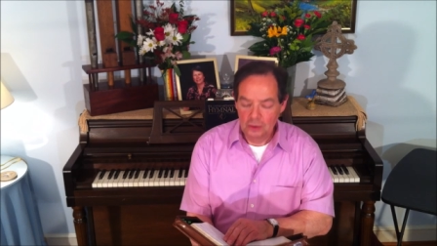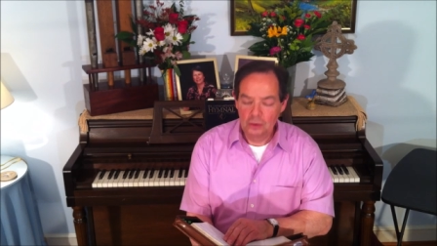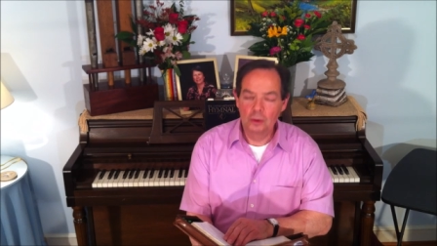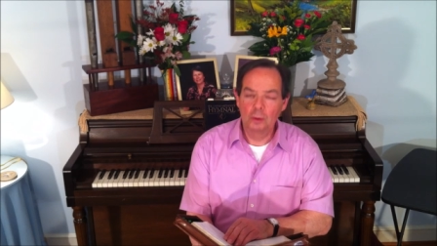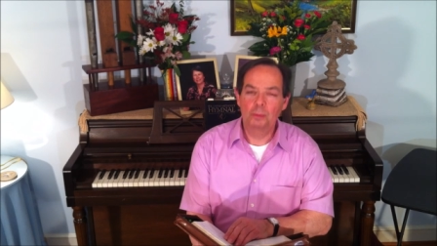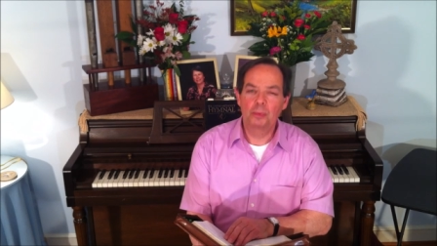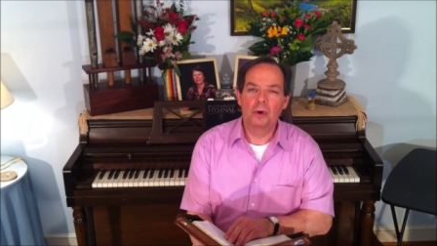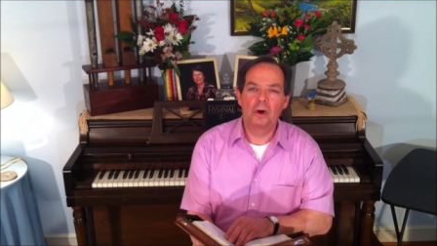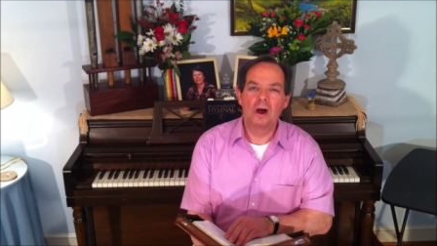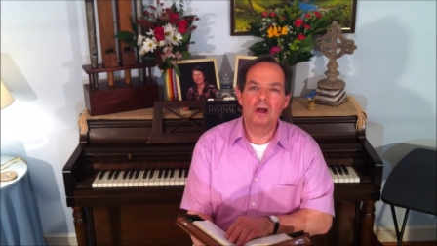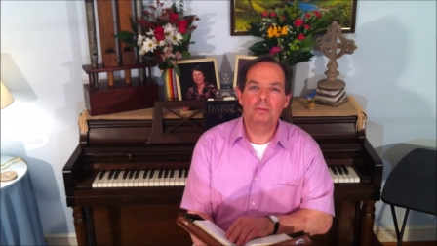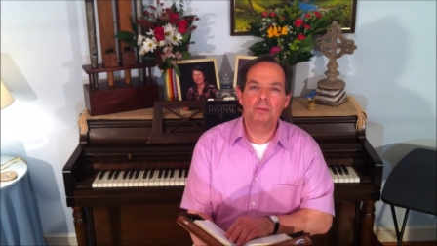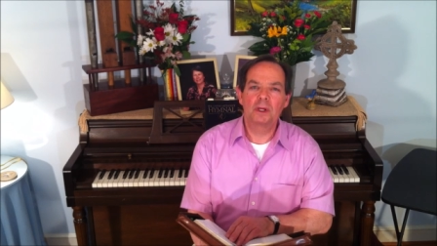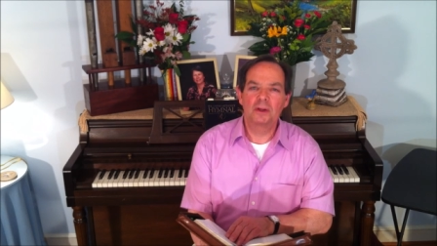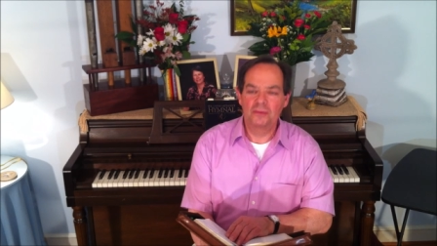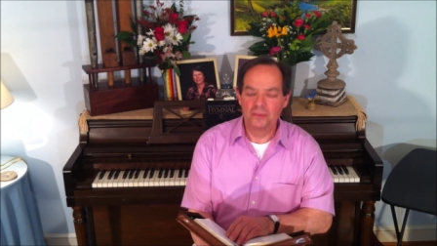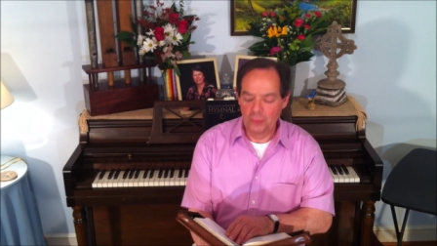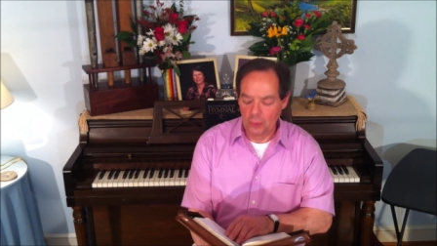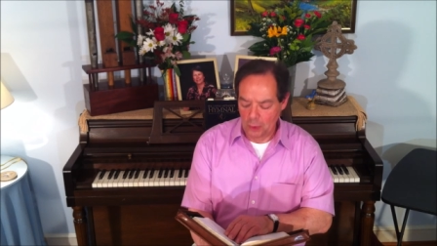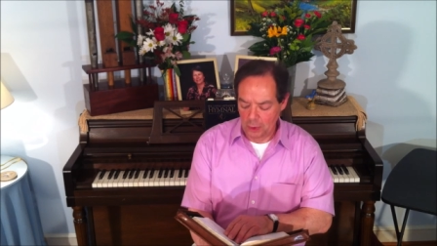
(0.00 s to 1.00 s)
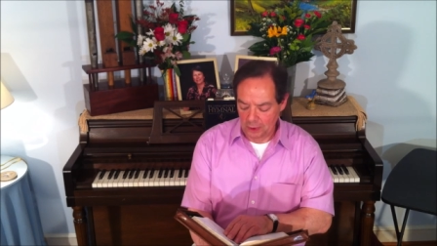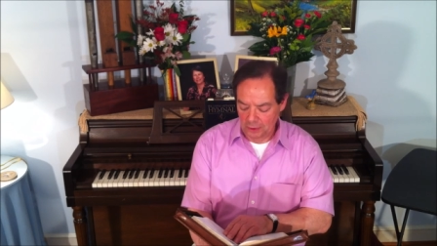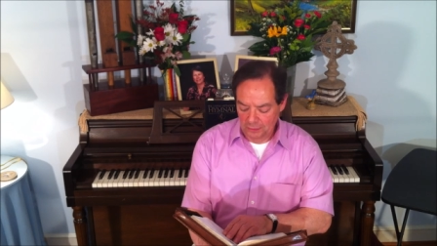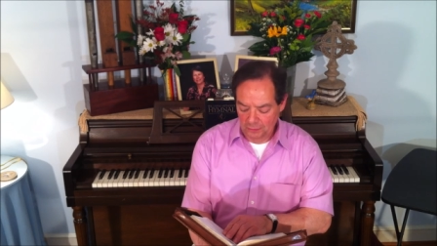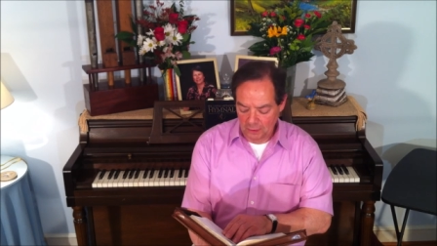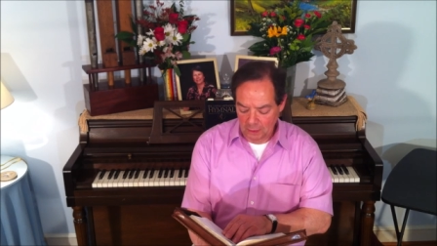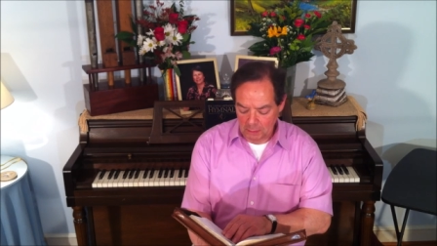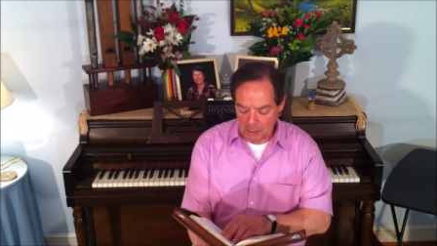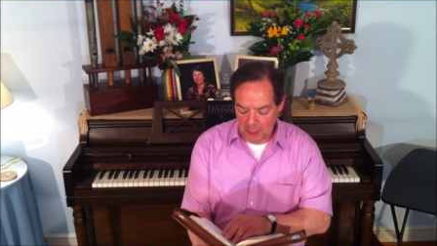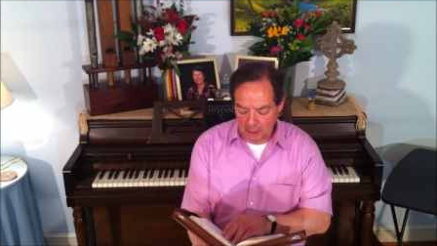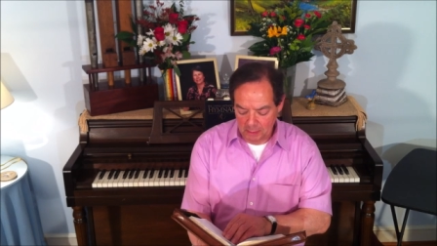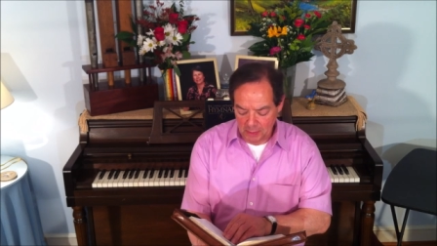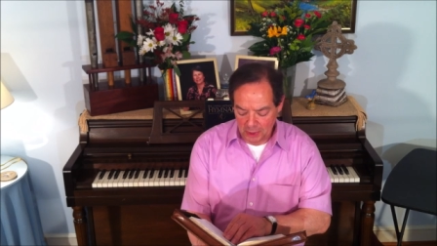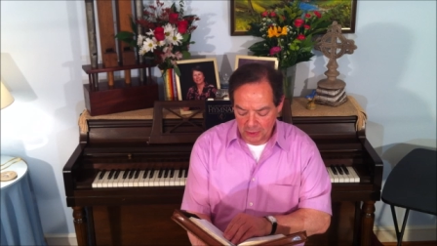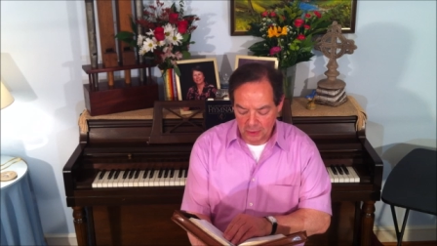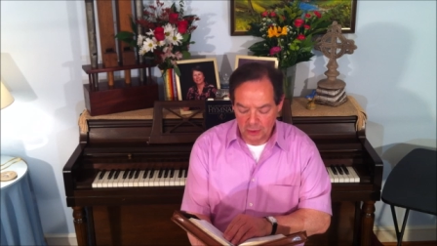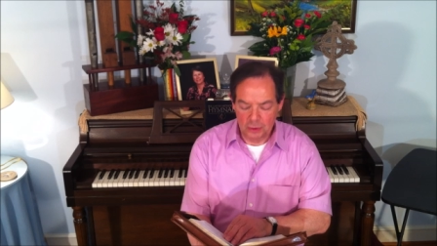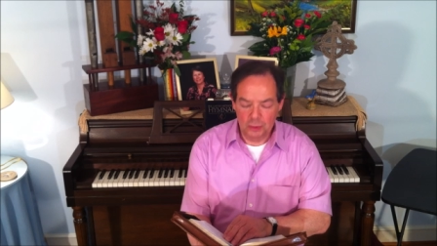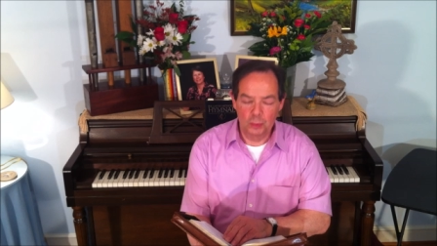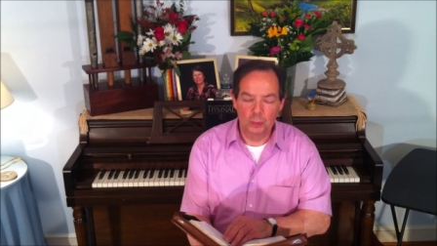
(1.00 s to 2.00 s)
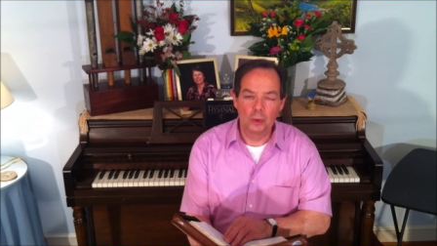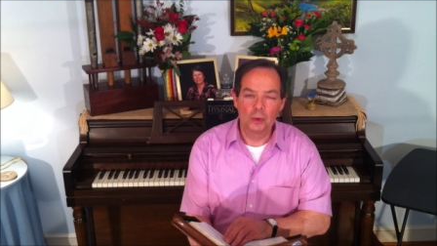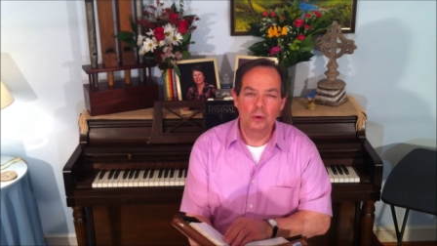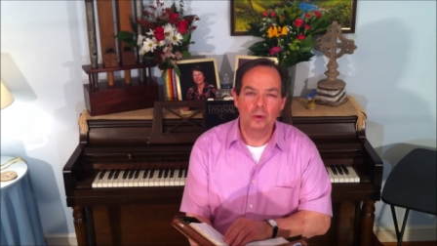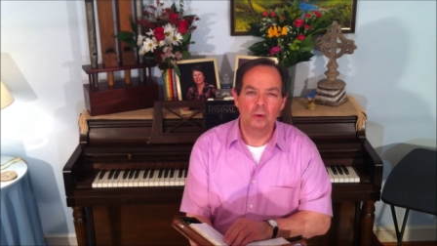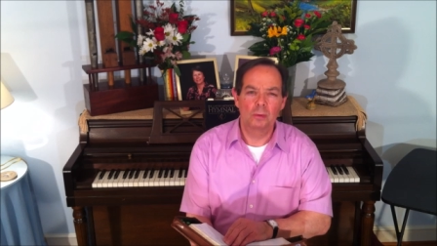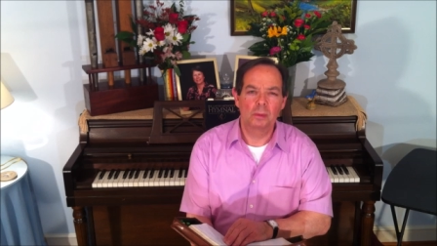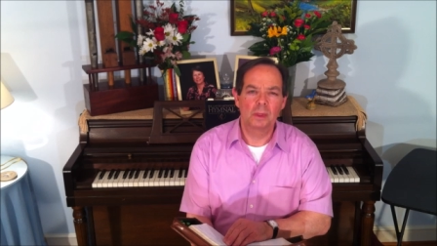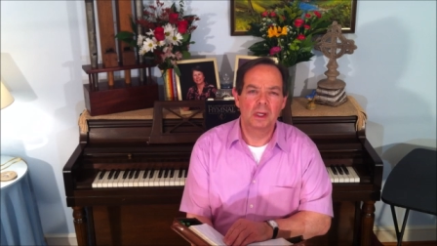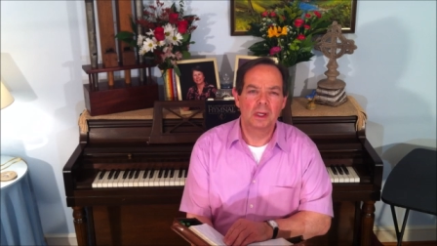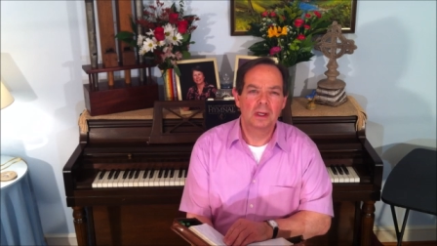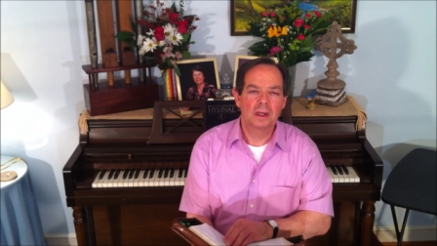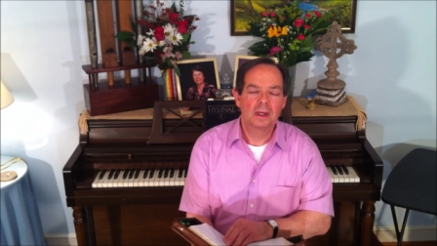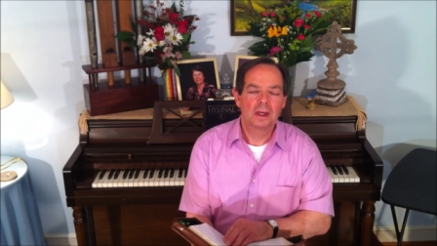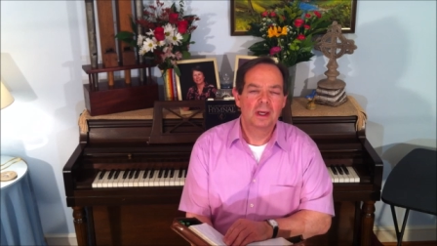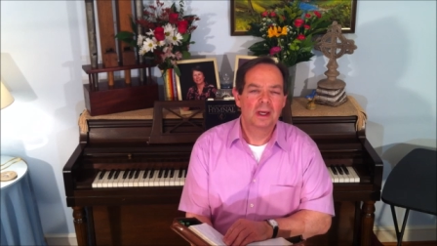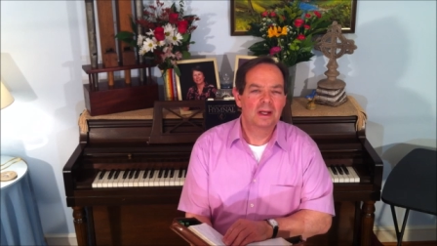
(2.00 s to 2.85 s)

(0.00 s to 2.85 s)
You brought me forth from my mother's womb,